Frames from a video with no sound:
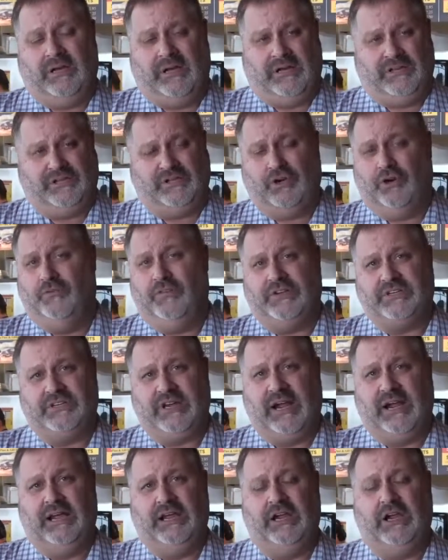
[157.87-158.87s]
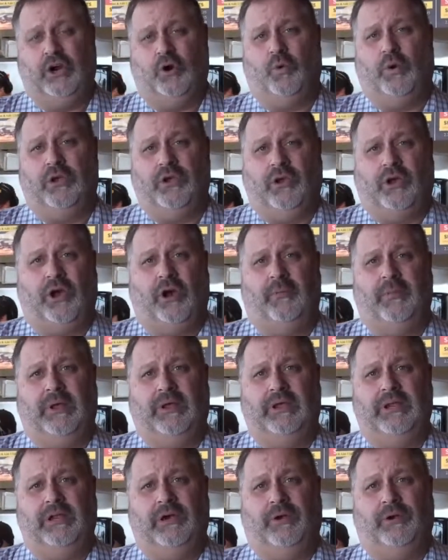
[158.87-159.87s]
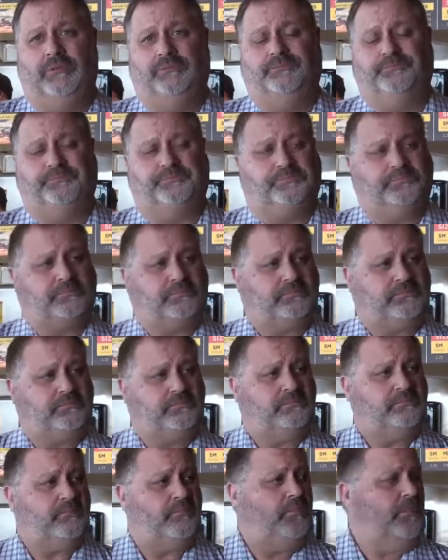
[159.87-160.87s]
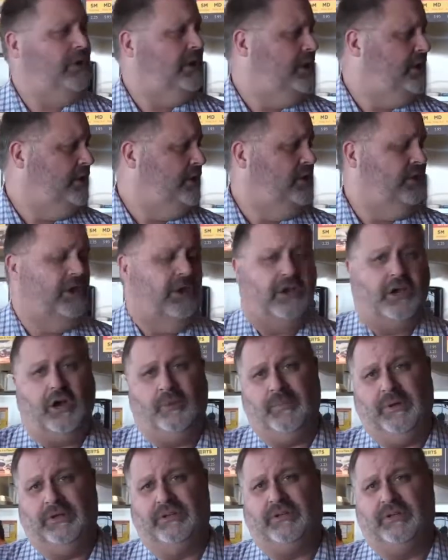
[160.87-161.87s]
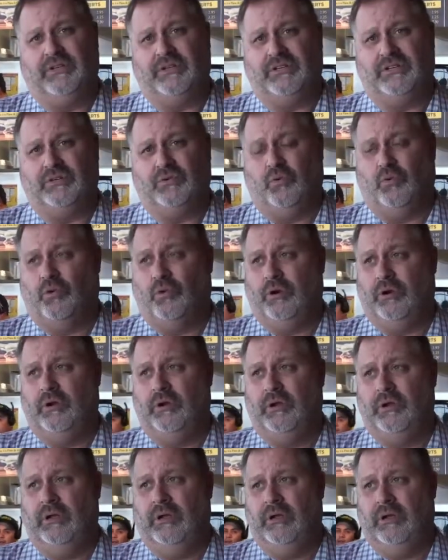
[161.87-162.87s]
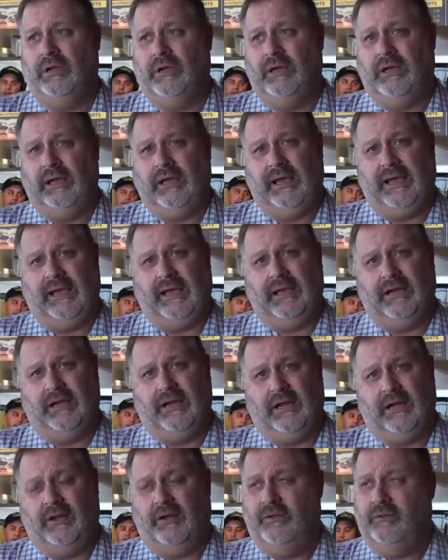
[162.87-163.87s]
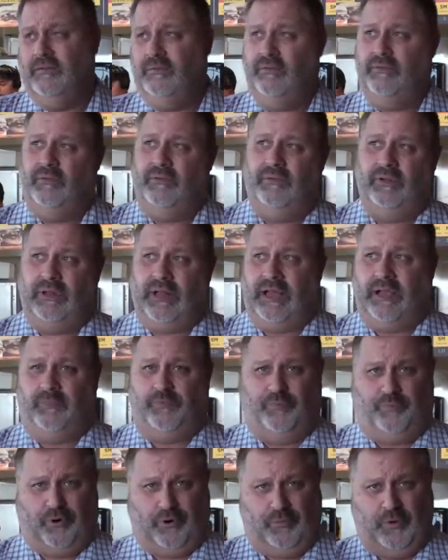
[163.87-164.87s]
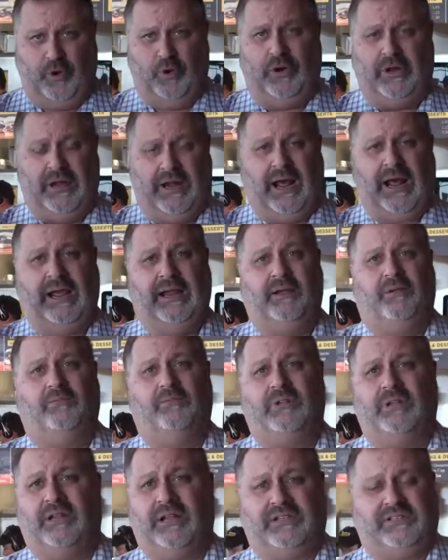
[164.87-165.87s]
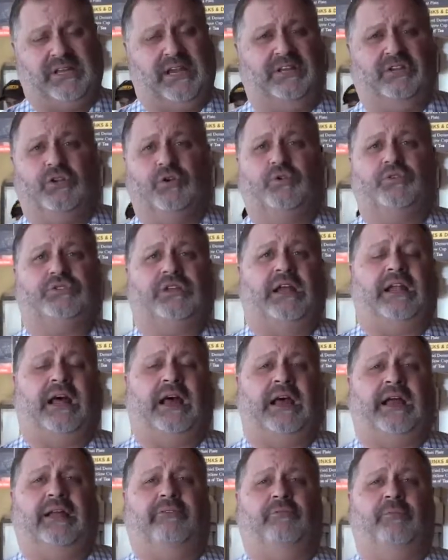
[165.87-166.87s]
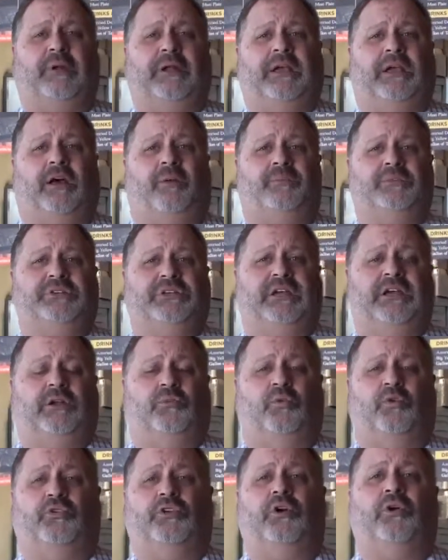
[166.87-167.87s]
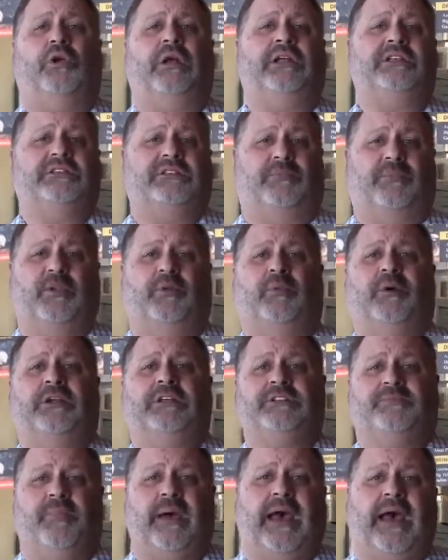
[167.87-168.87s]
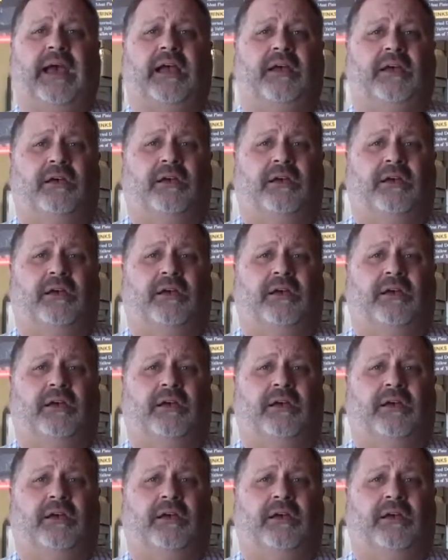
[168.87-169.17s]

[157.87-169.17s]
service night here where you come in here, you can come into the store and like promote a night. Let's say Tuesday night, everybody comes in and we'll donate some of the monies back,